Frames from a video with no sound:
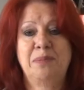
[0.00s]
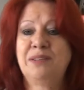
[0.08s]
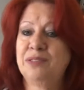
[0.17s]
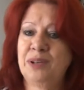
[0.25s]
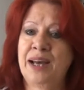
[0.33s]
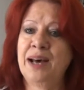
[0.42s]
But
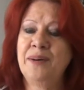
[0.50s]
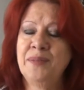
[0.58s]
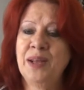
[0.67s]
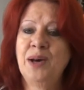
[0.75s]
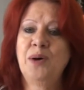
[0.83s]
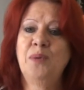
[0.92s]
for now,
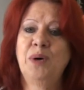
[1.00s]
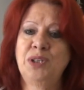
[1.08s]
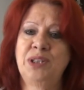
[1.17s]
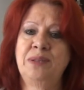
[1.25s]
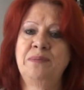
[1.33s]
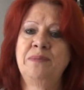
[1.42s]

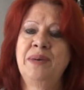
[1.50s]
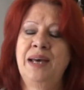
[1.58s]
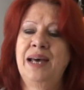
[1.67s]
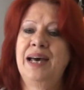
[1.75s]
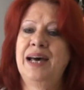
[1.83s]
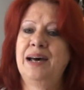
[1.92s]
watch him,
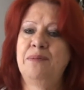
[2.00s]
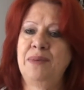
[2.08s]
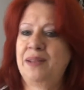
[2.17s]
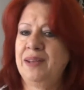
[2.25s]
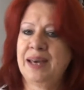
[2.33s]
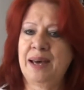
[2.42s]

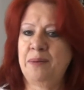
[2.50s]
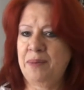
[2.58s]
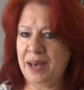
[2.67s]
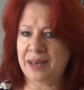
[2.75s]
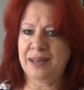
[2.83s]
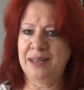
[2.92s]
and then come
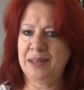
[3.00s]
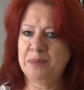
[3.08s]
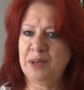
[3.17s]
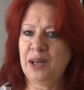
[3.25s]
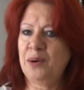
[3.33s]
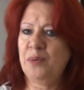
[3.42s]
back and let
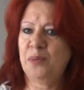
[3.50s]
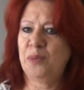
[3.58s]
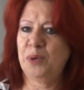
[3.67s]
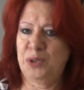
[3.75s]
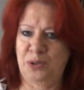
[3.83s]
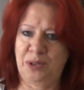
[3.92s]
me know
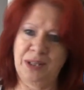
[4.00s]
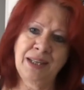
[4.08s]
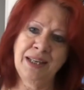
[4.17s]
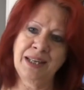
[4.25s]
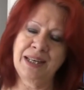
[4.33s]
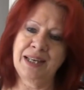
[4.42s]
what you
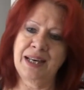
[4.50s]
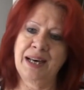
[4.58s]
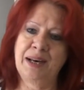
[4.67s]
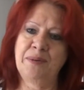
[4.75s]
think,